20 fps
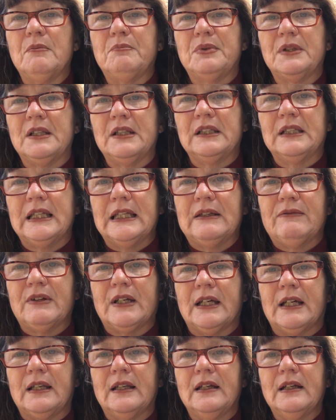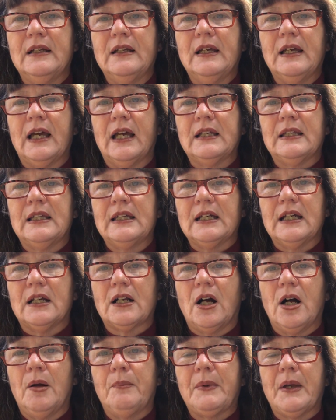Believe it and get
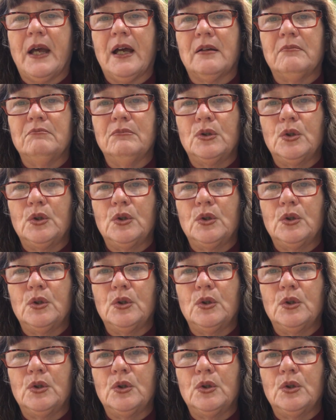up and